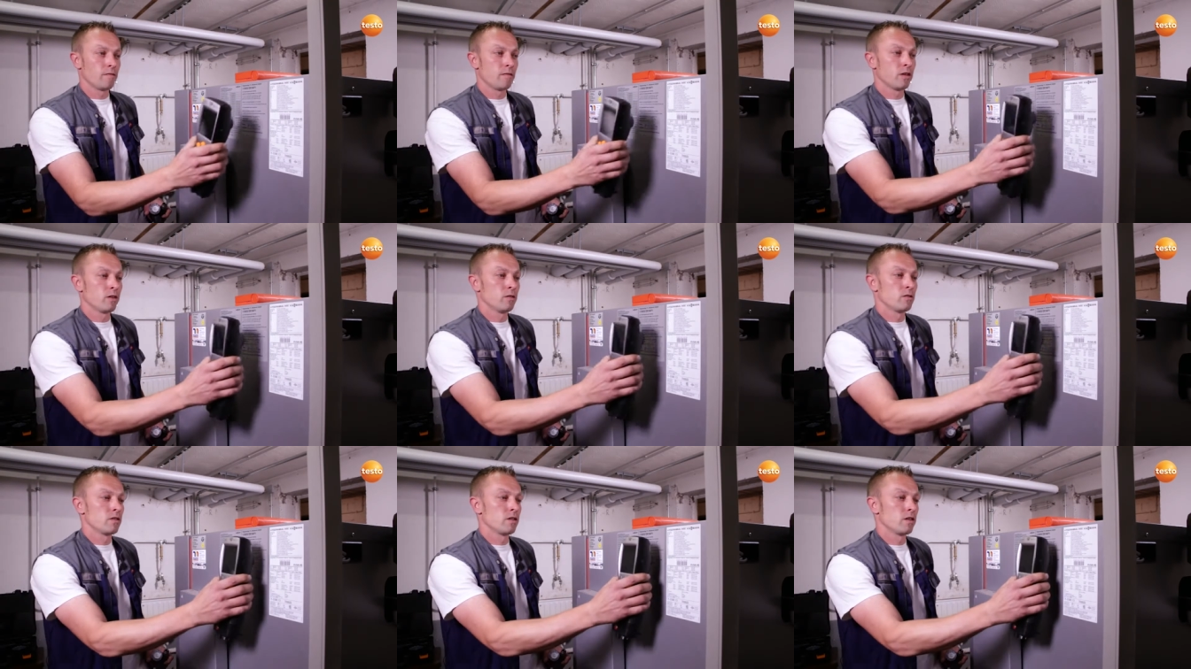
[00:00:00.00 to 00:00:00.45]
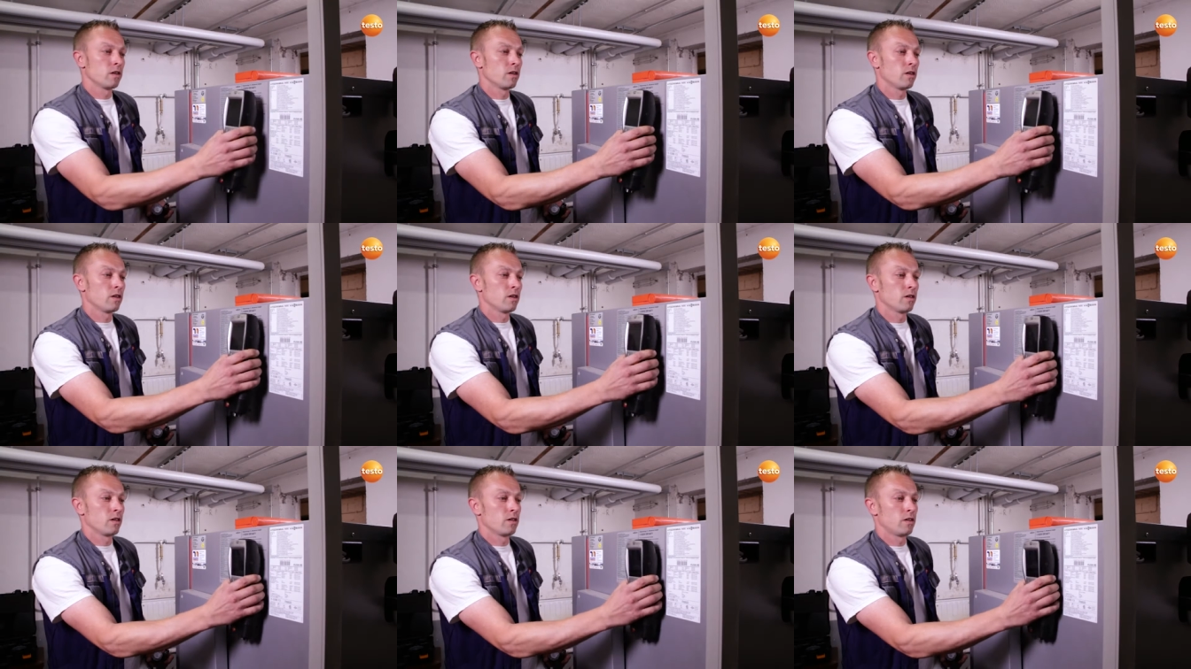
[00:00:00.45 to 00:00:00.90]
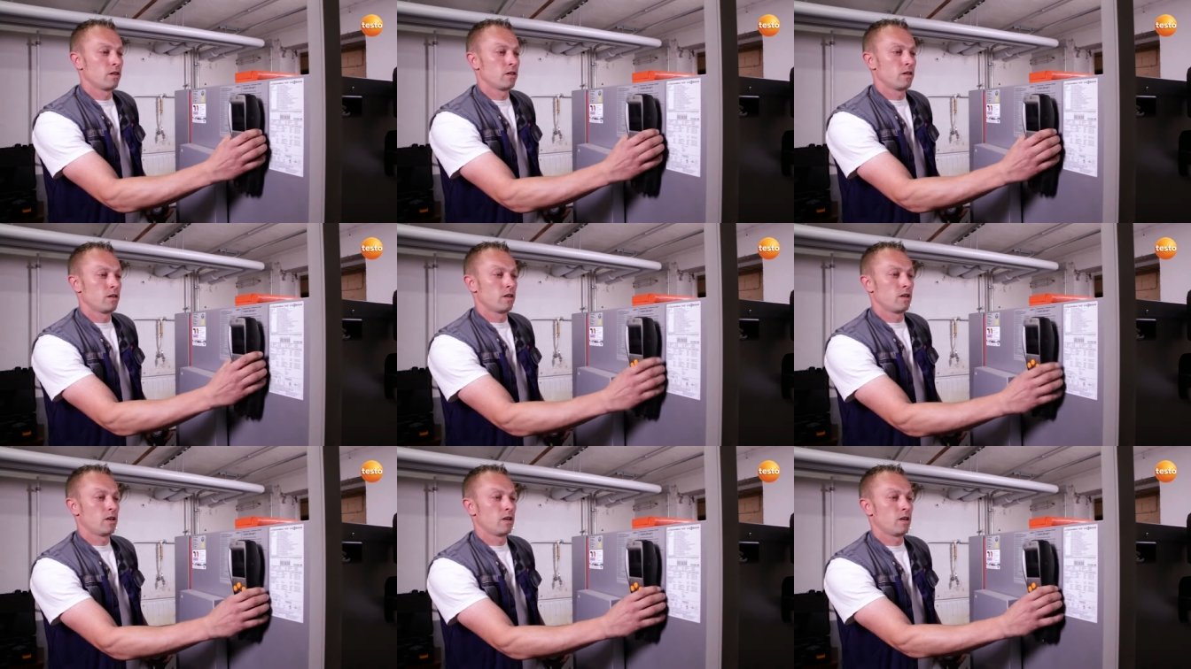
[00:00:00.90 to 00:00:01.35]
using the
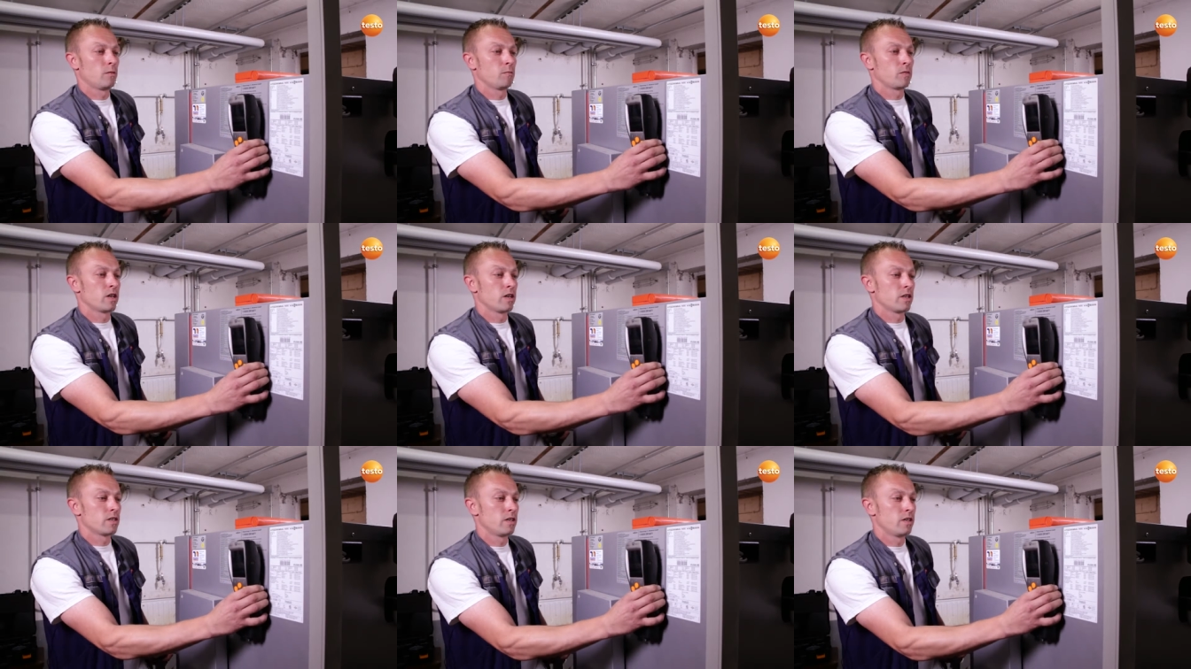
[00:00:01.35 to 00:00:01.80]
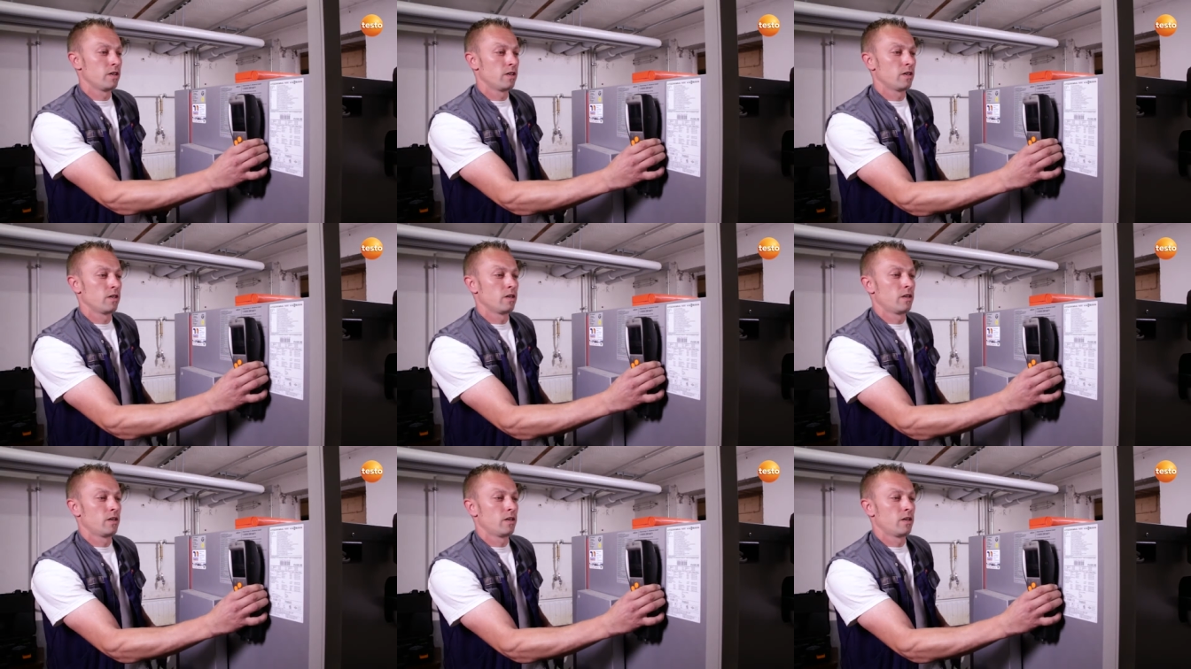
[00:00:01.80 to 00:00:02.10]
magnets on the rear.